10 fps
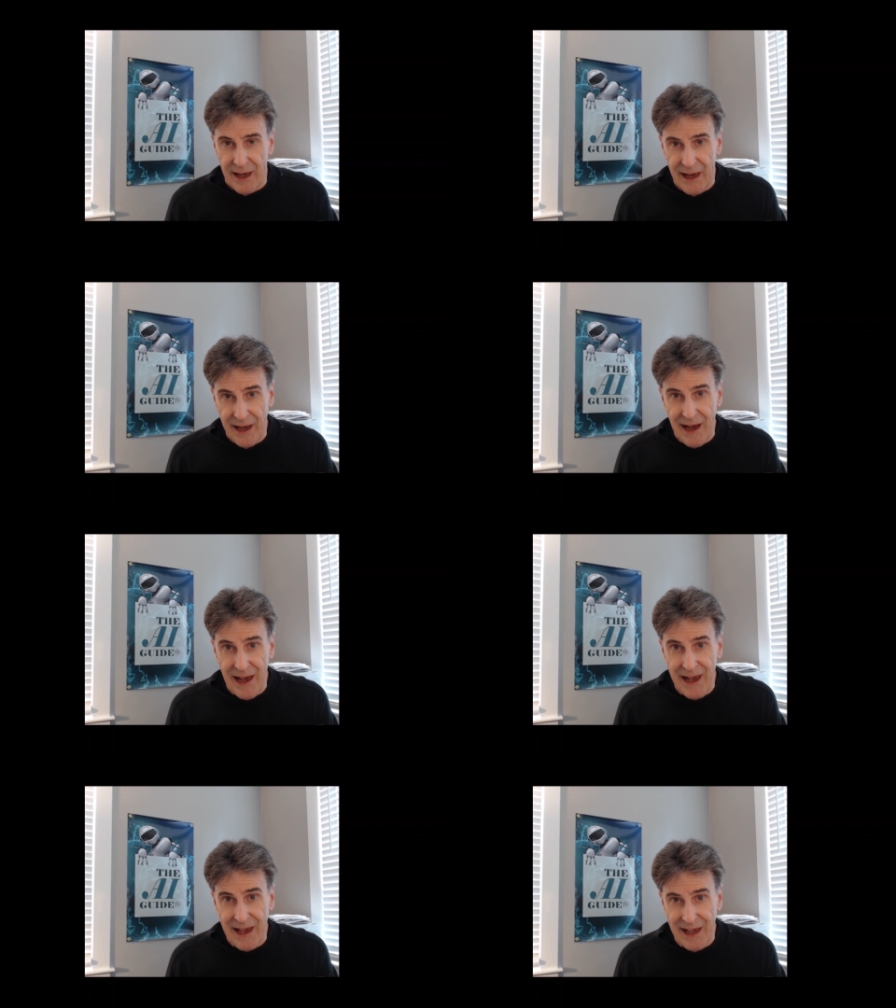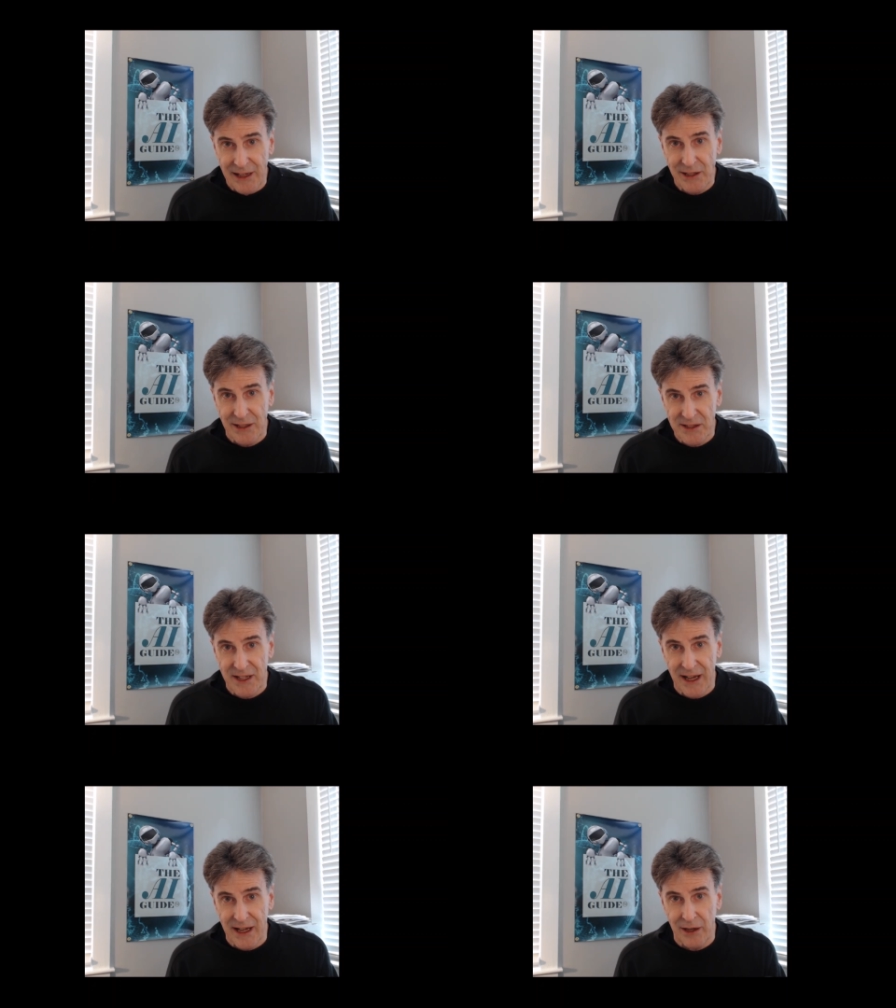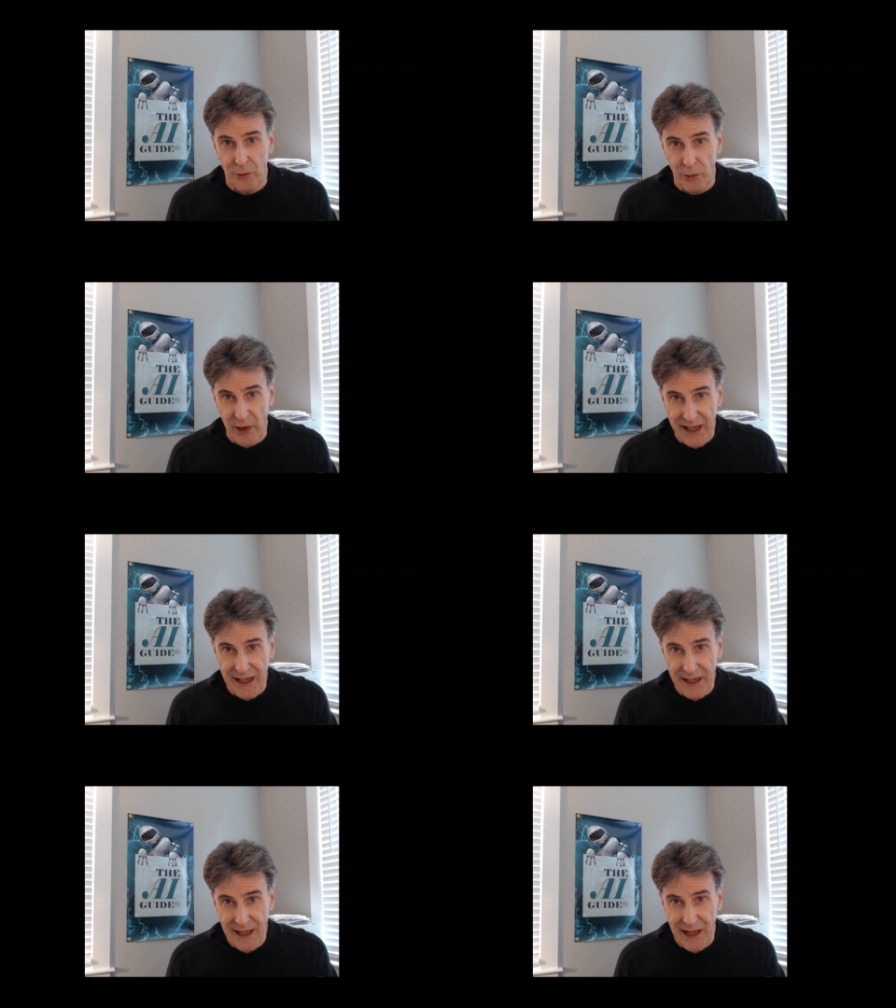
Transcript: AI agents that can read,